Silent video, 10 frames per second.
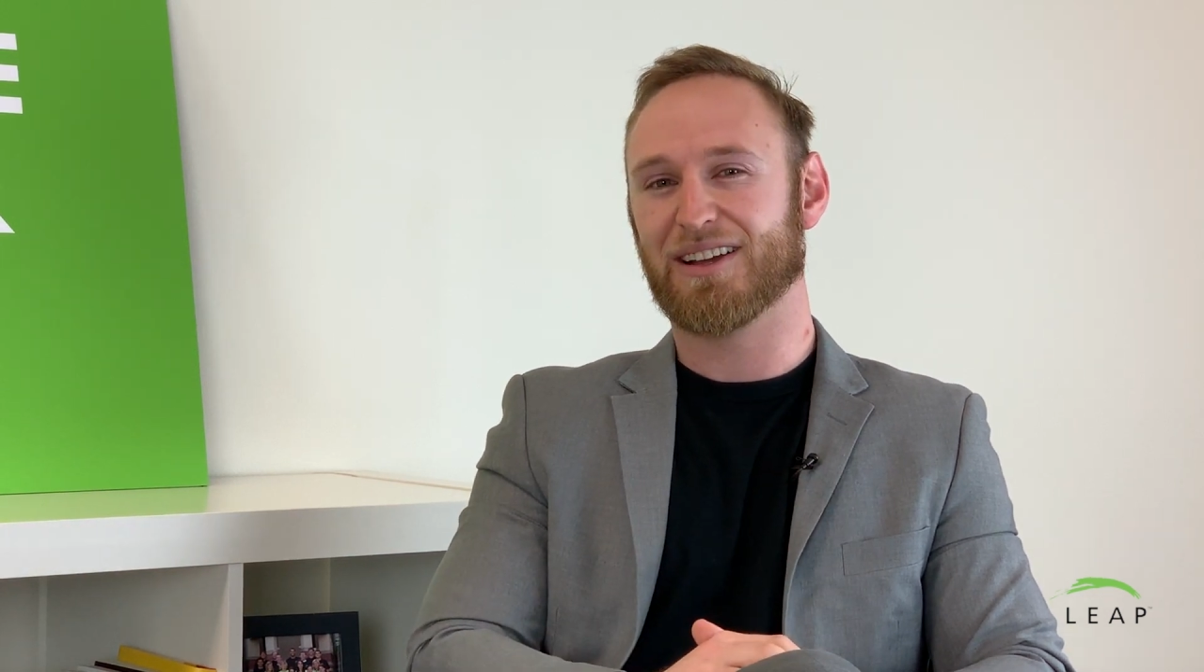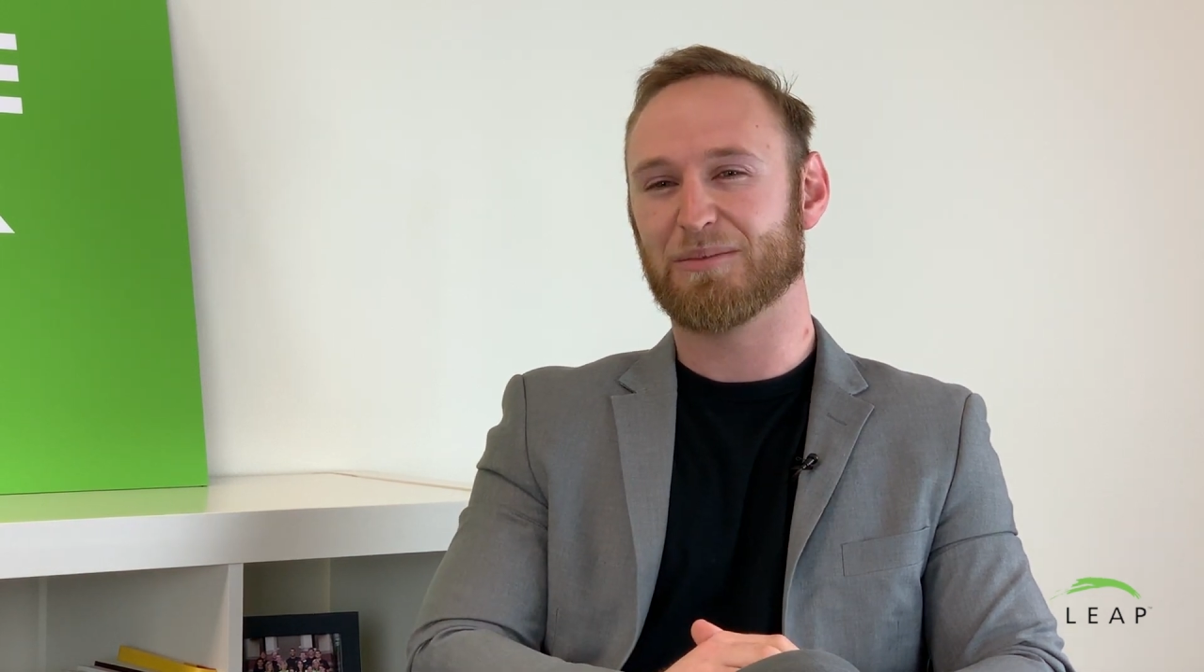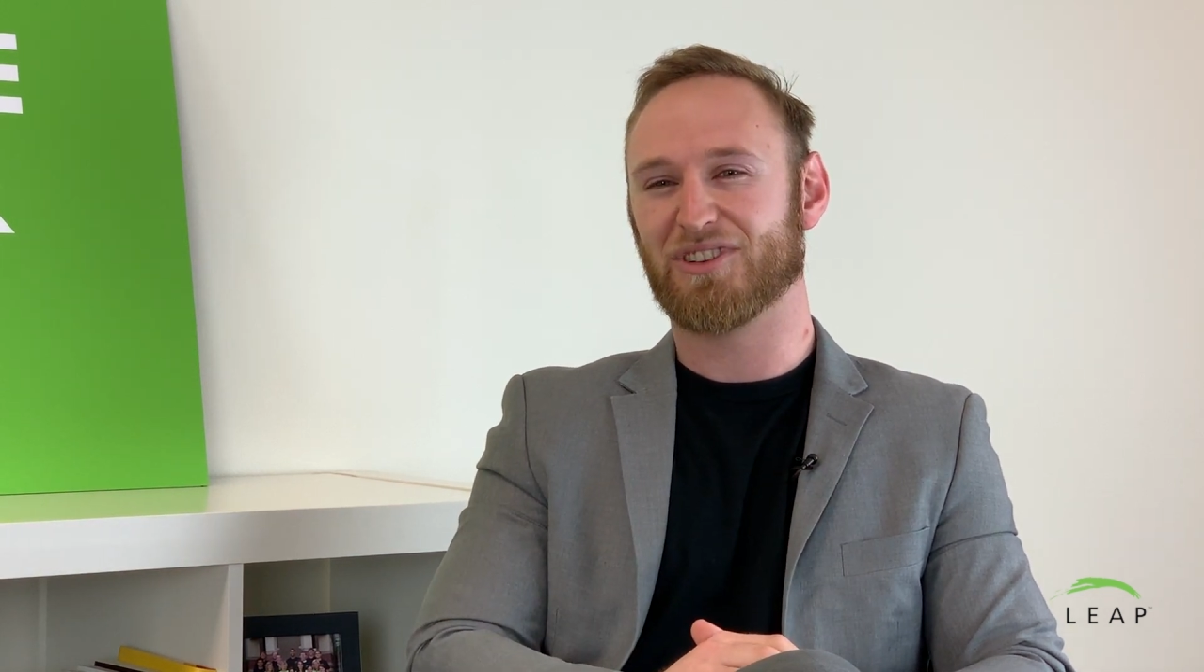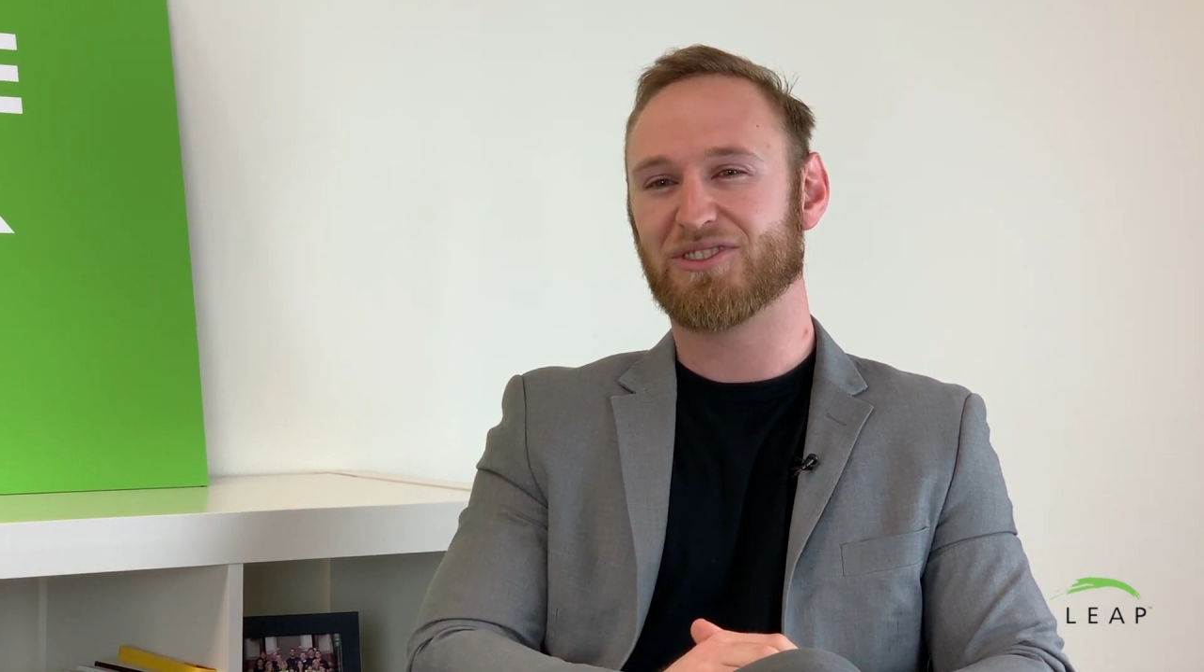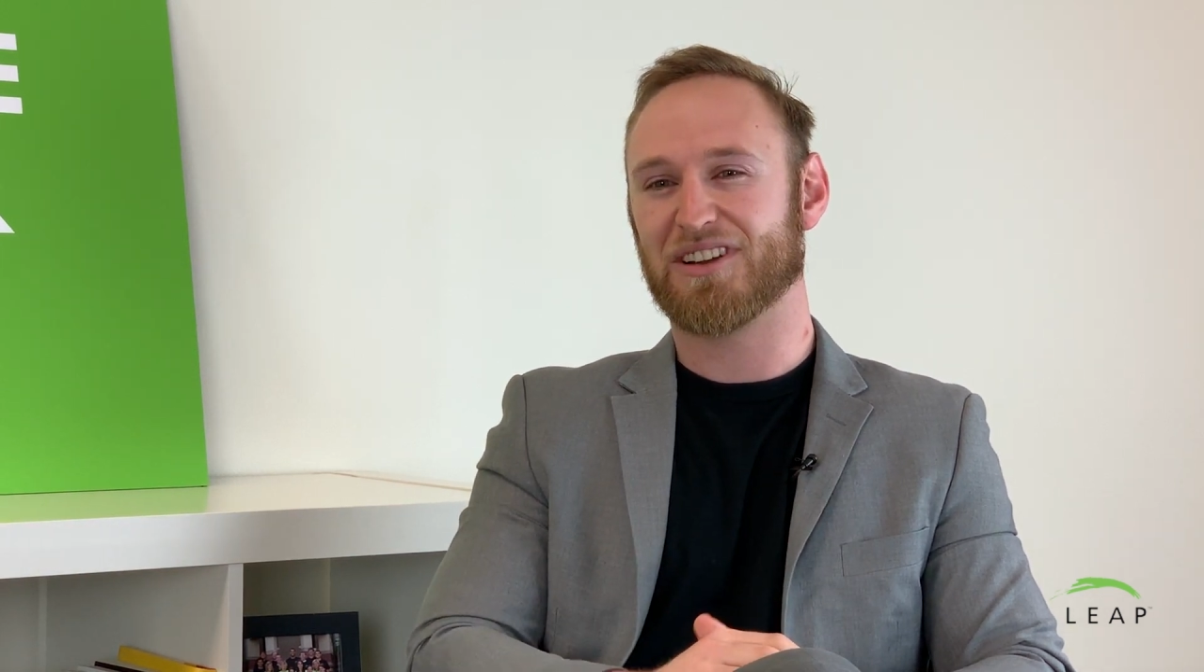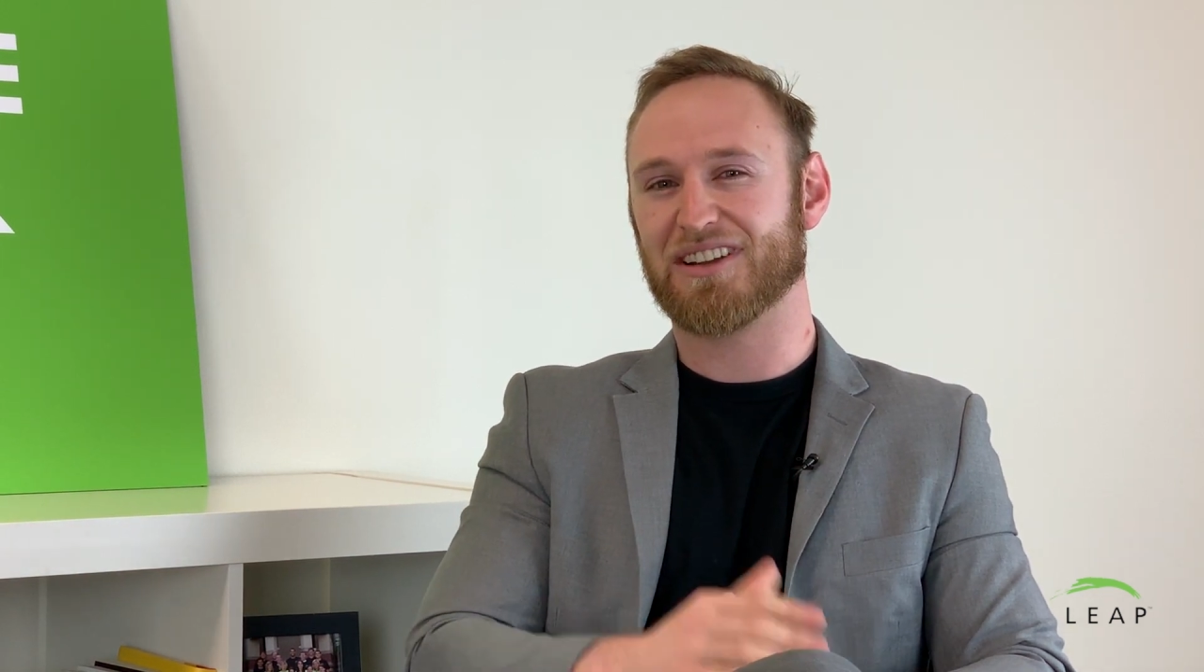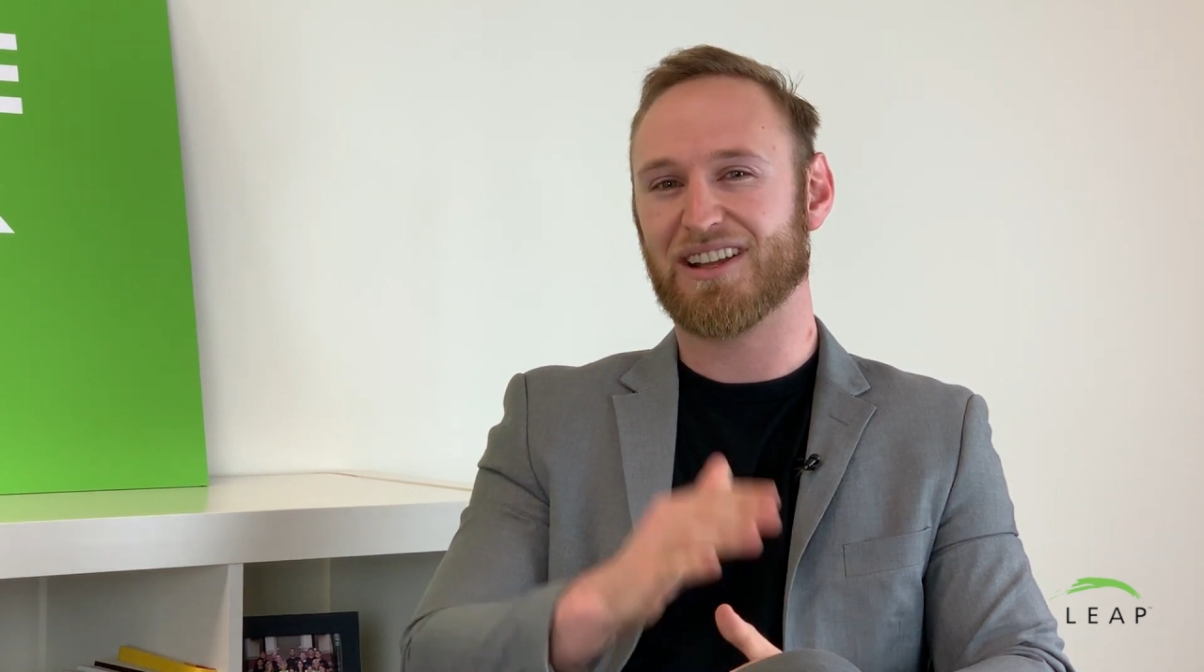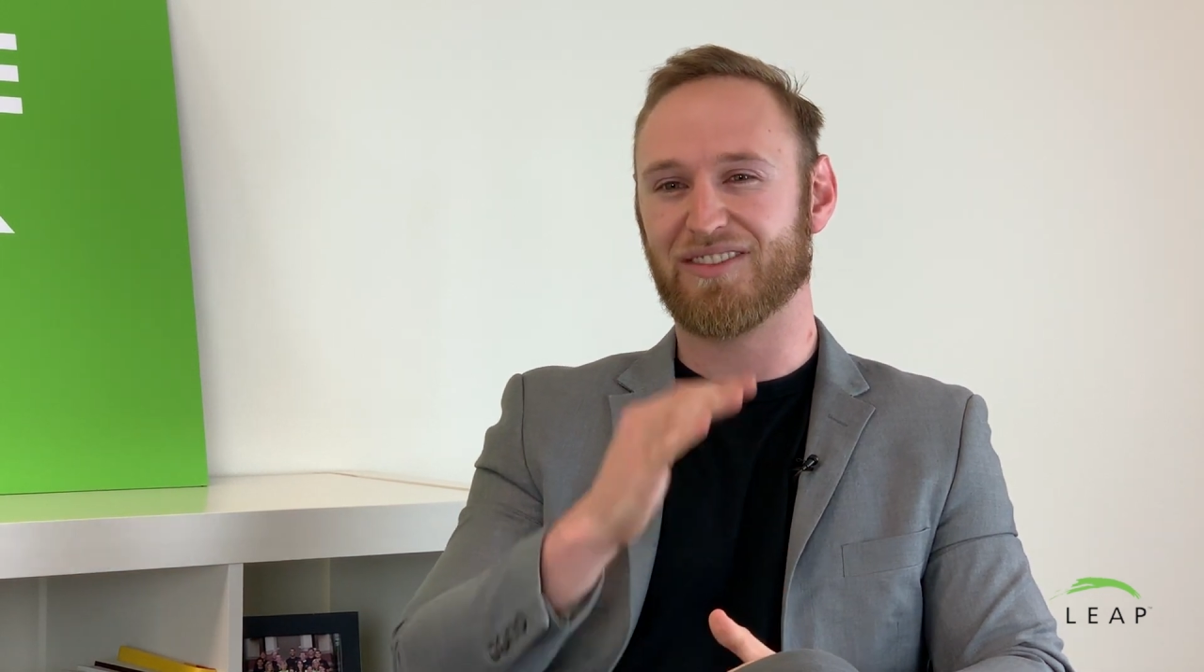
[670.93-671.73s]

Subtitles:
just try to kind